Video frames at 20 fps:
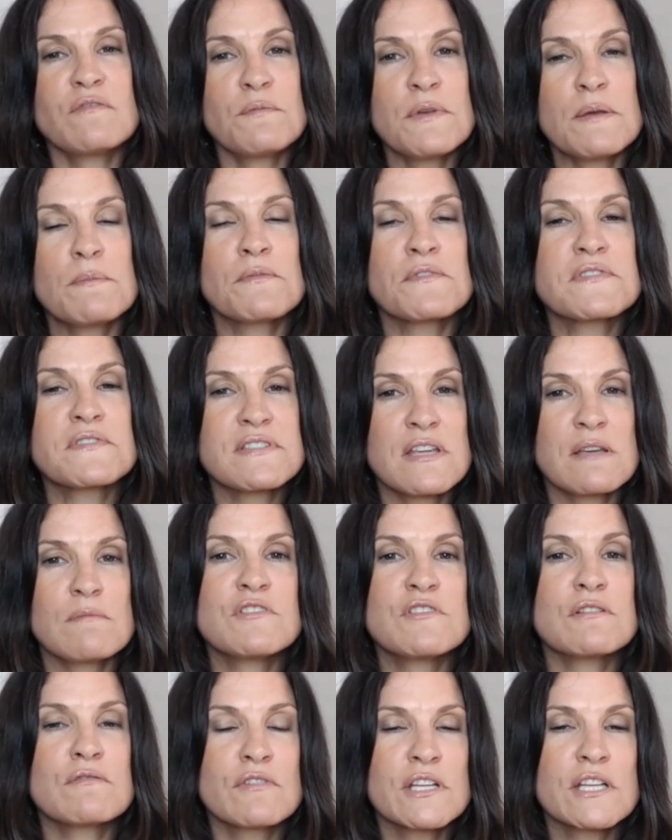people seem
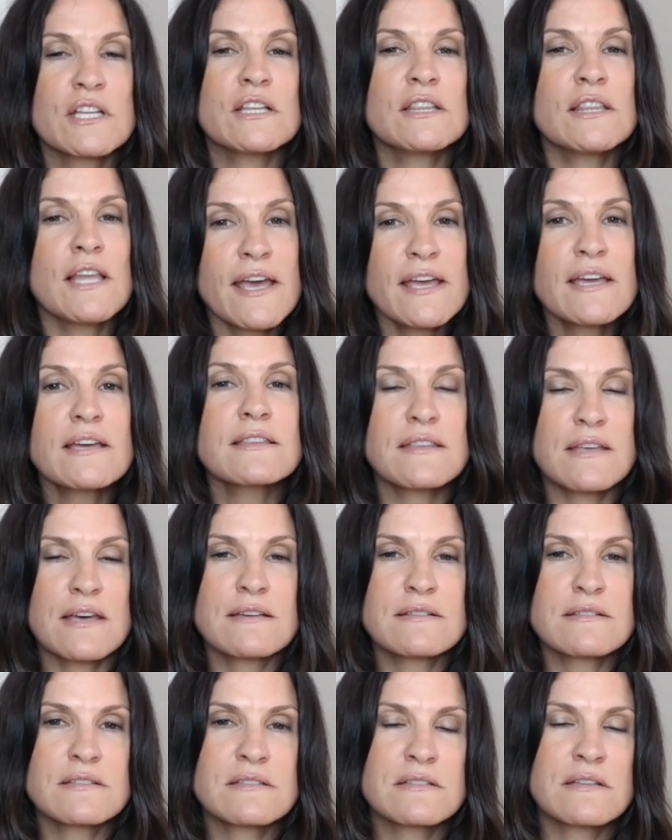to really like
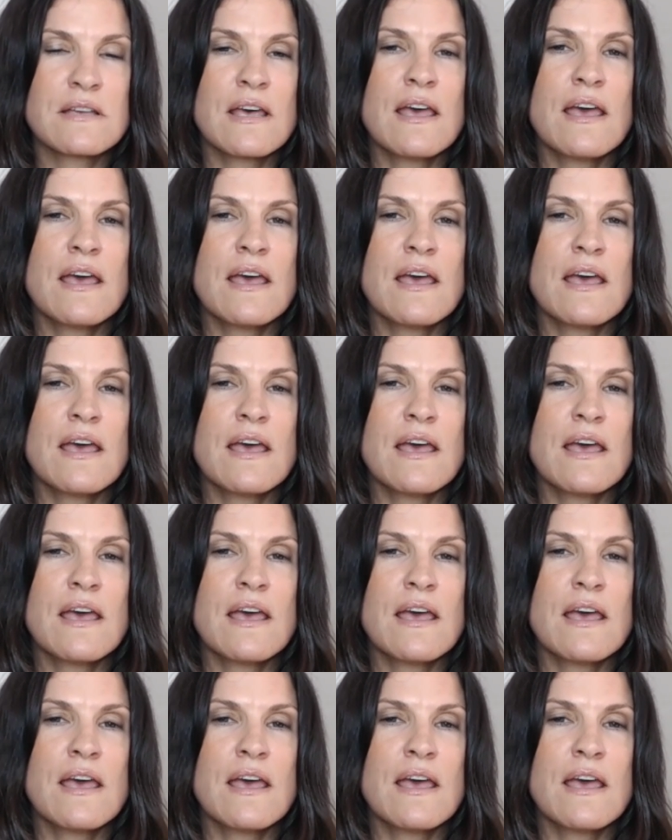this